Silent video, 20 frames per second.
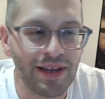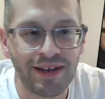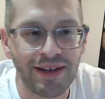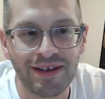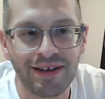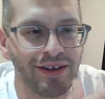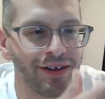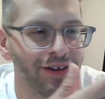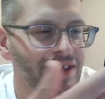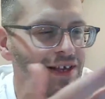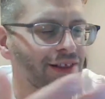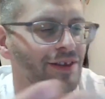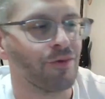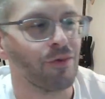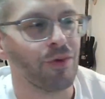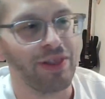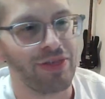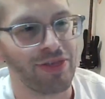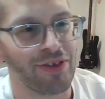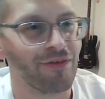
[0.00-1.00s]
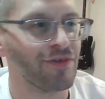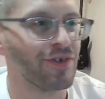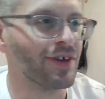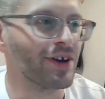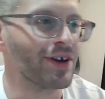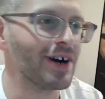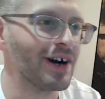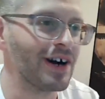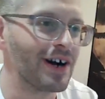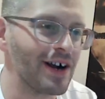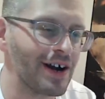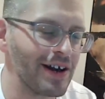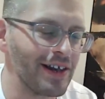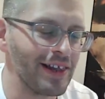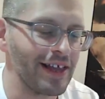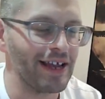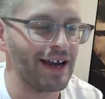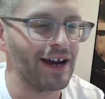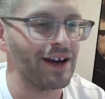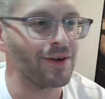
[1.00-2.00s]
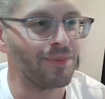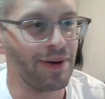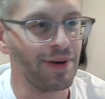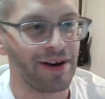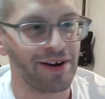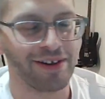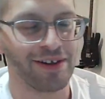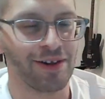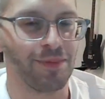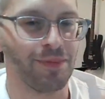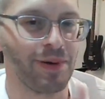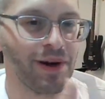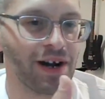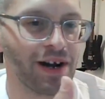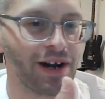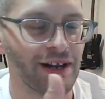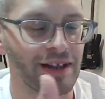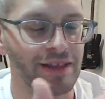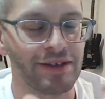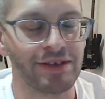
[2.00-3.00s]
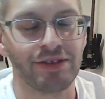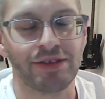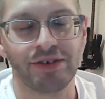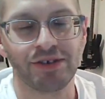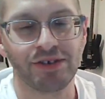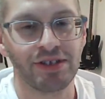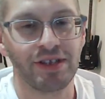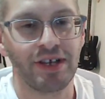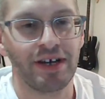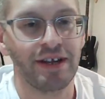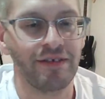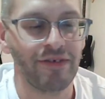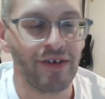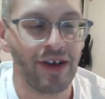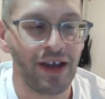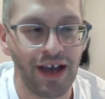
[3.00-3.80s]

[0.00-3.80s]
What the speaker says: right. You know, like the width of your car and like how to parallel park, and there's a lot of,